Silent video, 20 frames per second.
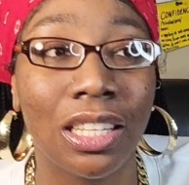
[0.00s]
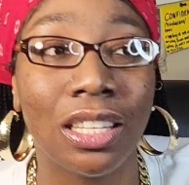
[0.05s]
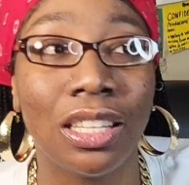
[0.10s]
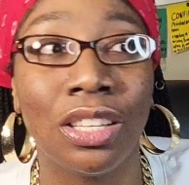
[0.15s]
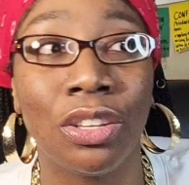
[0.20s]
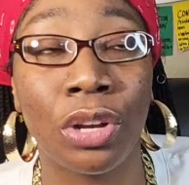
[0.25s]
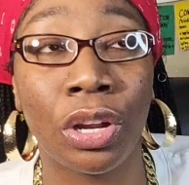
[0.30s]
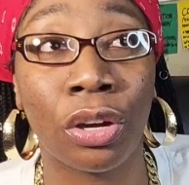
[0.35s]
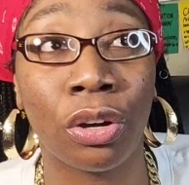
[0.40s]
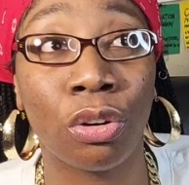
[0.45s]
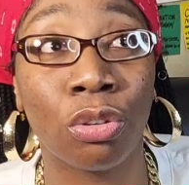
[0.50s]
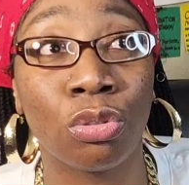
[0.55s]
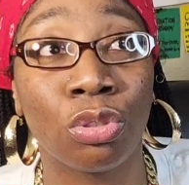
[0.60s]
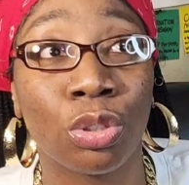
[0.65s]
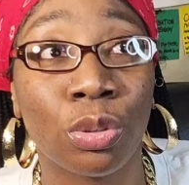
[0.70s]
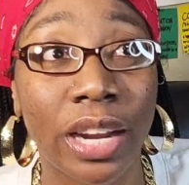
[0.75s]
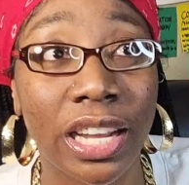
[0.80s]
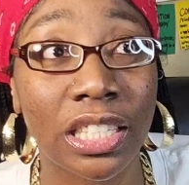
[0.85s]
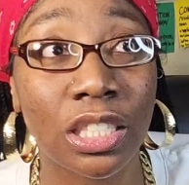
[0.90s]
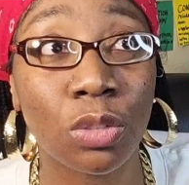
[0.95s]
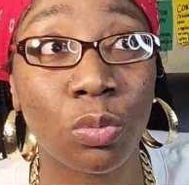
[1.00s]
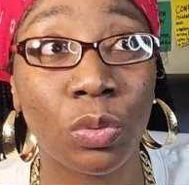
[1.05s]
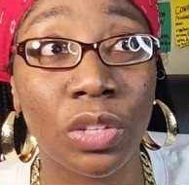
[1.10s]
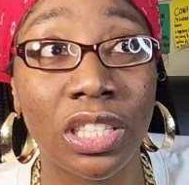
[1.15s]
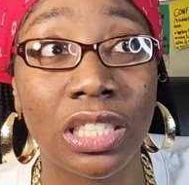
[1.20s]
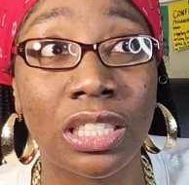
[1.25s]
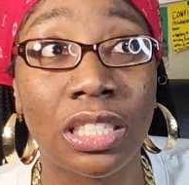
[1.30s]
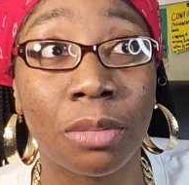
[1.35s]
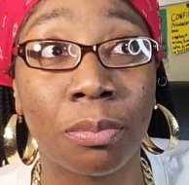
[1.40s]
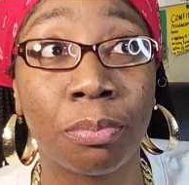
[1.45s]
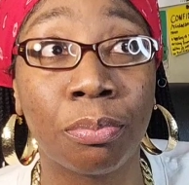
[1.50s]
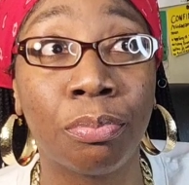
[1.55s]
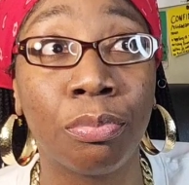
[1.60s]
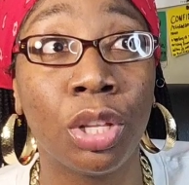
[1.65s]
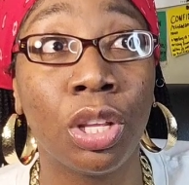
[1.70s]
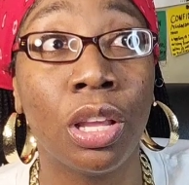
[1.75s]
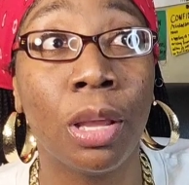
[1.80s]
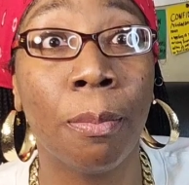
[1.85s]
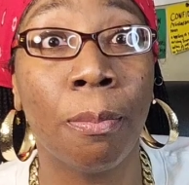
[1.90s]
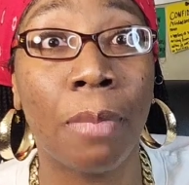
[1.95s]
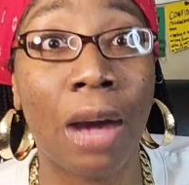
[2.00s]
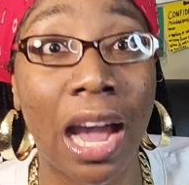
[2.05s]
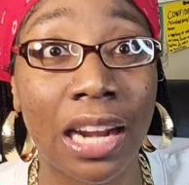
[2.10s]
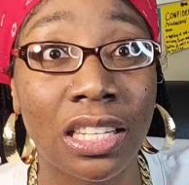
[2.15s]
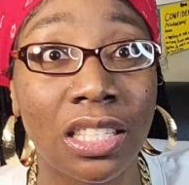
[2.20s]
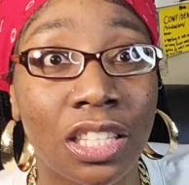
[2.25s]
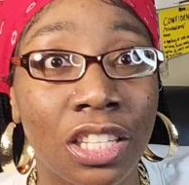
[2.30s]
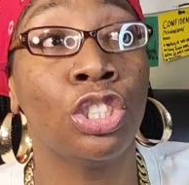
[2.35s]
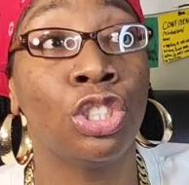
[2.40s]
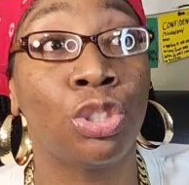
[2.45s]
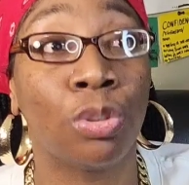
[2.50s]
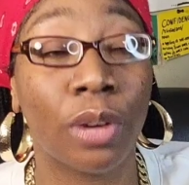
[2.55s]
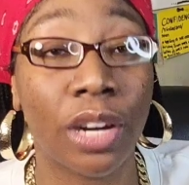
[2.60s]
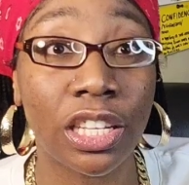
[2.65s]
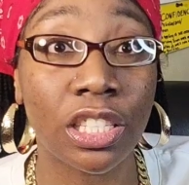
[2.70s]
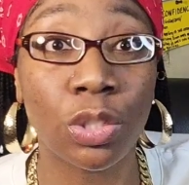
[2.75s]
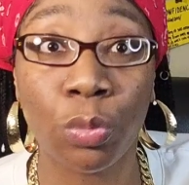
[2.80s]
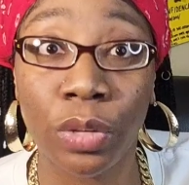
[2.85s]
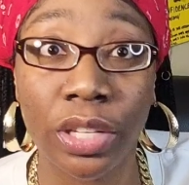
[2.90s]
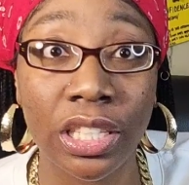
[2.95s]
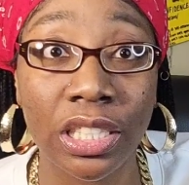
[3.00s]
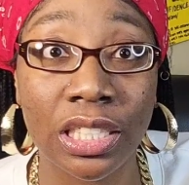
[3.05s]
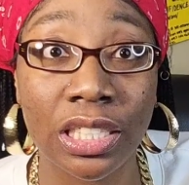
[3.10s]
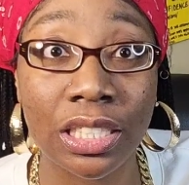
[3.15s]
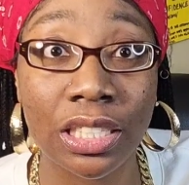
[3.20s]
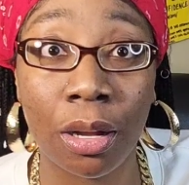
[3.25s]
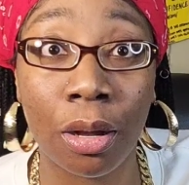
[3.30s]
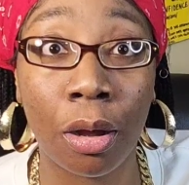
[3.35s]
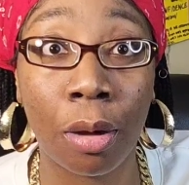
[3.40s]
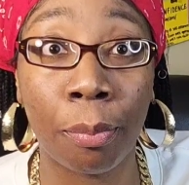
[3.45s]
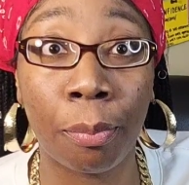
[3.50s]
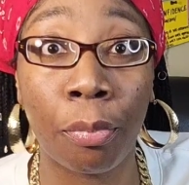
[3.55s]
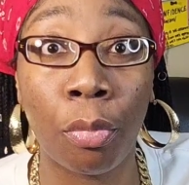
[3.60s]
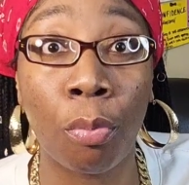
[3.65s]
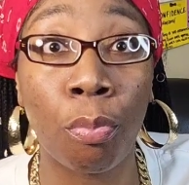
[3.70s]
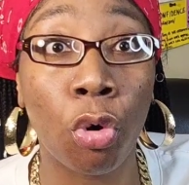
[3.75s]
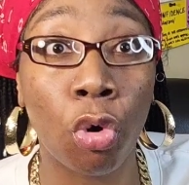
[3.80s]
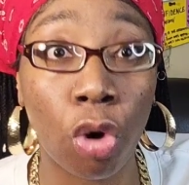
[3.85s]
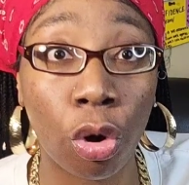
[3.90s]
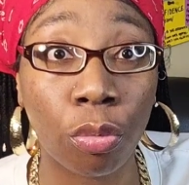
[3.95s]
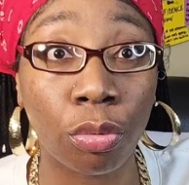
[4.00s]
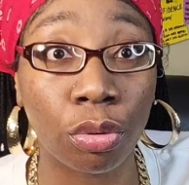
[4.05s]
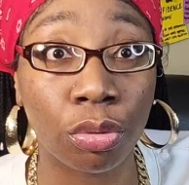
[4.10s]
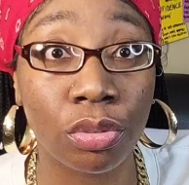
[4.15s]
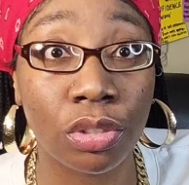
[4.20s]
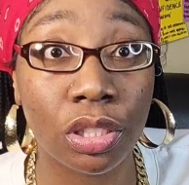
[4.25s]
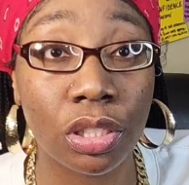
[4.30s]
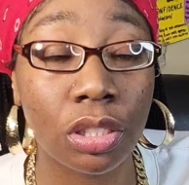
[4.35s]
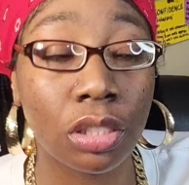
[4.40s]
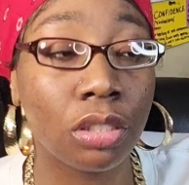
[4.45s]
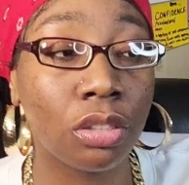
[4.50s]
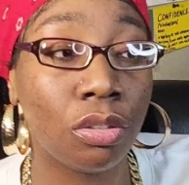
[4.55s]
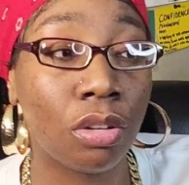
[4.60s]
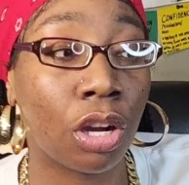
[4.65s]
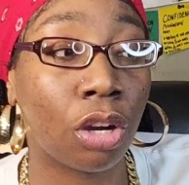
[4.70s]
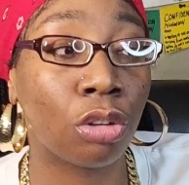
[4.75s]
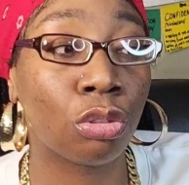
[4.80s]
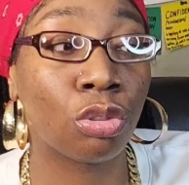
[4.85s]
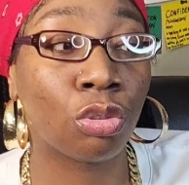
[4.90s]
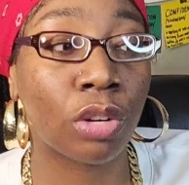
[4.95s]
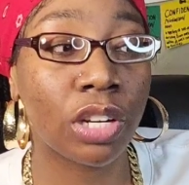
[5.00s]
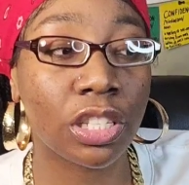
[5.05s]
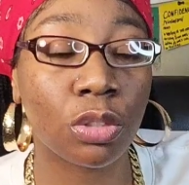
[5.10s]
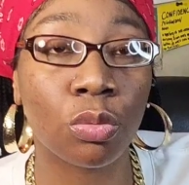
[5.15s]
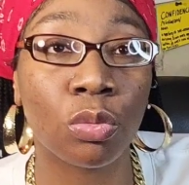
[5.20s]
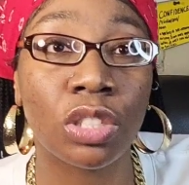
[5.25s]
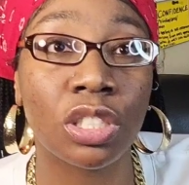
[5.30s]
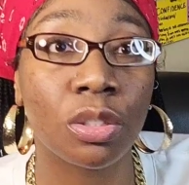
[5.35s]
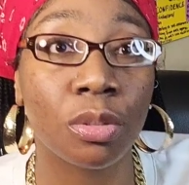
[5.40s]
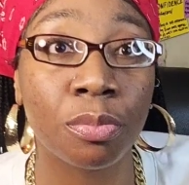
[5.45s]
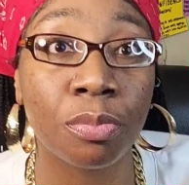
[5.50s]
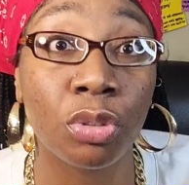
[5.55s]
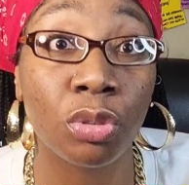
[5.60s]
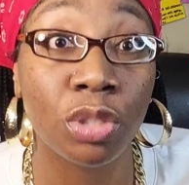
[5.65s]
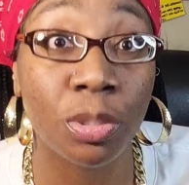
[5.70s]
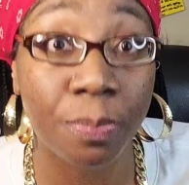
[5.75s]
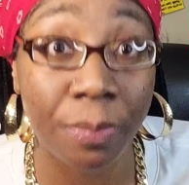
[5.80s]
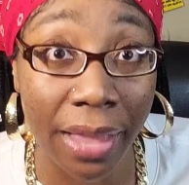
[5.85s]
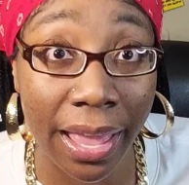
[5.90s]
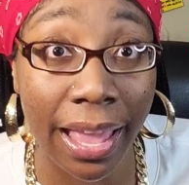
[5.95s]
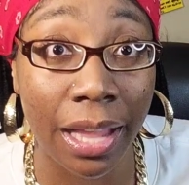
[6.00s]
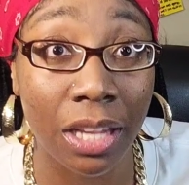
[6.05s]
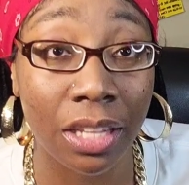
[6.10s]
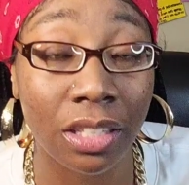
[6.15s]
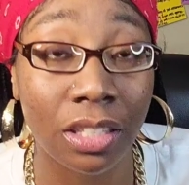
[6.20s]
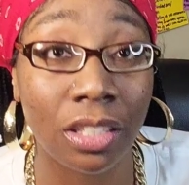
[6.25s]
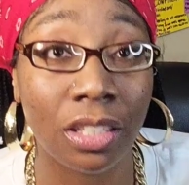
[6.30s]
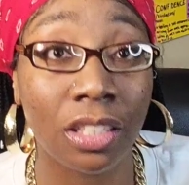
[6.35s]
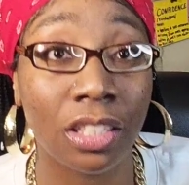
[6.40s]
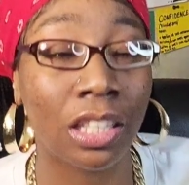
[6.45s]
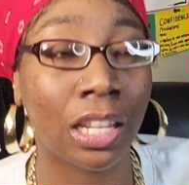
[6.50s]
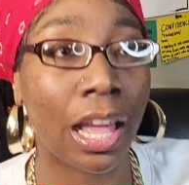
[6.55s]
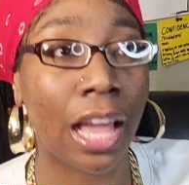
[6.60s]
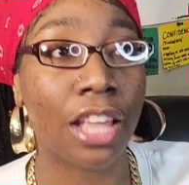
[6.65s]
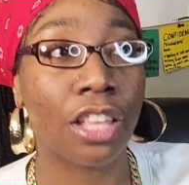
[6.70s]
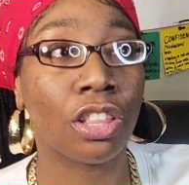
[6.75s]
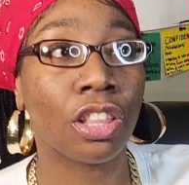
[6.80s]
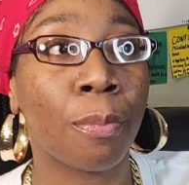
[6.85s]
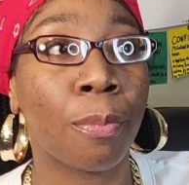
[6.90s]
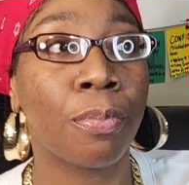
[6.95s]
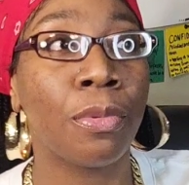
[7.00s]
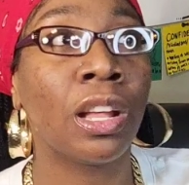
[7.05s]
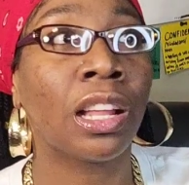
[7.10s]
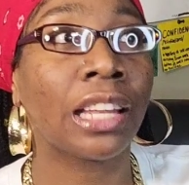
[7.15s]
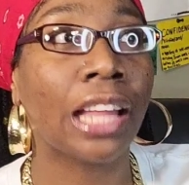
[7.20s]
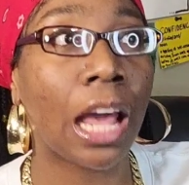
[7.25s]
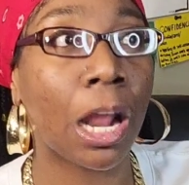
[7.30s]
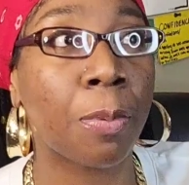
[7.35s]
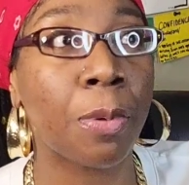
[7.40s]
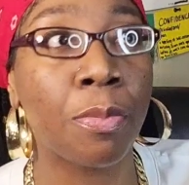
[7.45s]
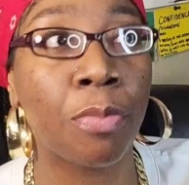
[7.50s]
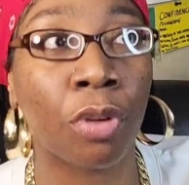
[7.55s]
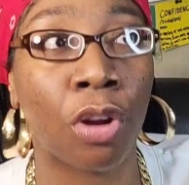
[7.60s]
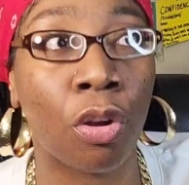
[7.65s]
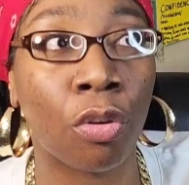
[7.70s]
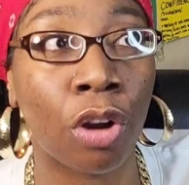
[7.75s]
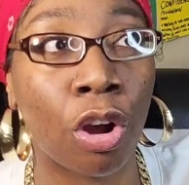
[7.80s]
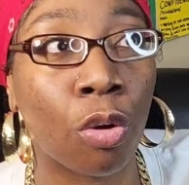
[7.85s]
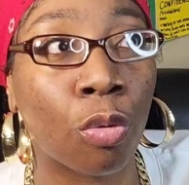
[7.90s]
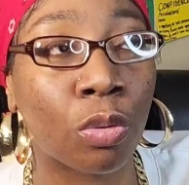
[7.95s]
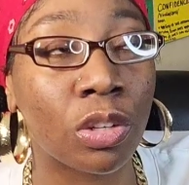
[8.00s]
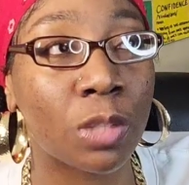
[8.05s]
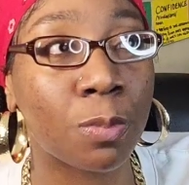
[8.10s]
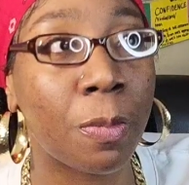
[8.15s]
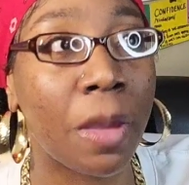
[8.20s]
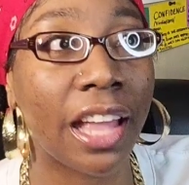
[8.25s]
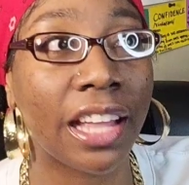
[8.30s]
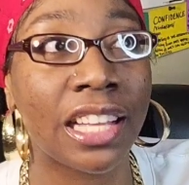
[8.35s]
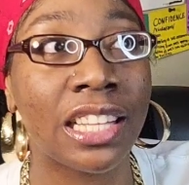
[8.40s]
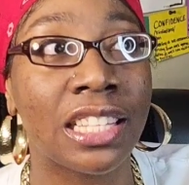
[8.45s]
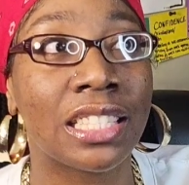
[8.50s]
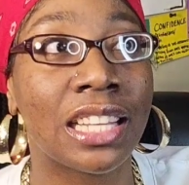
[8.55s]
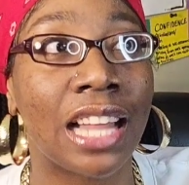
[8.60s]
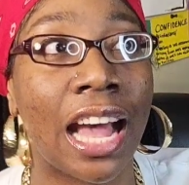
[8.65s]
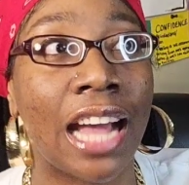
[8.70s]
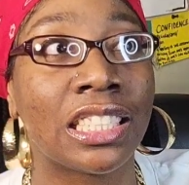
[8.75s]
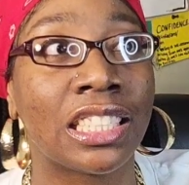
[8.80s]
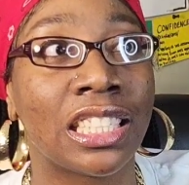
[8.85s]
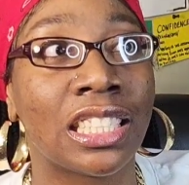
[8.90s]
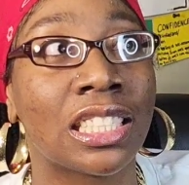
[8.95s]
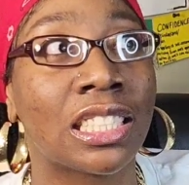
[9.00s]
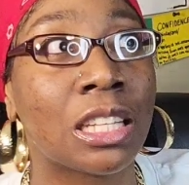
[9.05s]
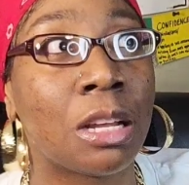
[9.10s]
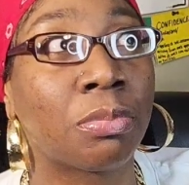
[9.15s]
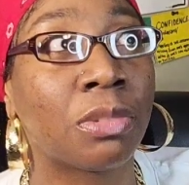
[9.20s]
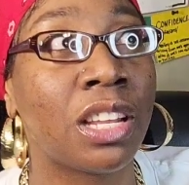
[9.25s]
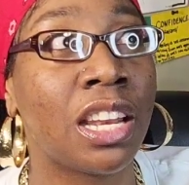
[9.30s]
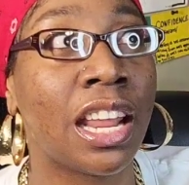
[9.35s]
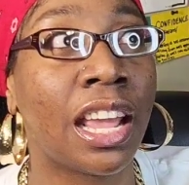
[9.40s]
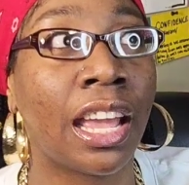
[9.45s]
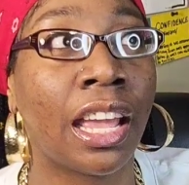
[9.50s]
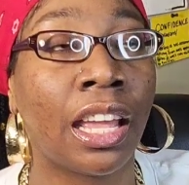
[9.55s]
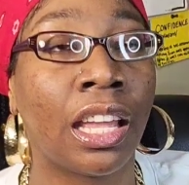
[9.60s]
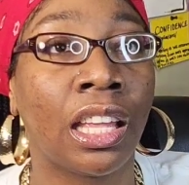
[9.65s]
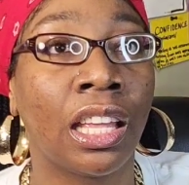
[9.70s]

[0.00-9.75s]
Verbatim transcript: You know, dress with some modesty. Dress with some morals, you know, dress with some respect. Like, a lot of people don't know, respect is not just something that,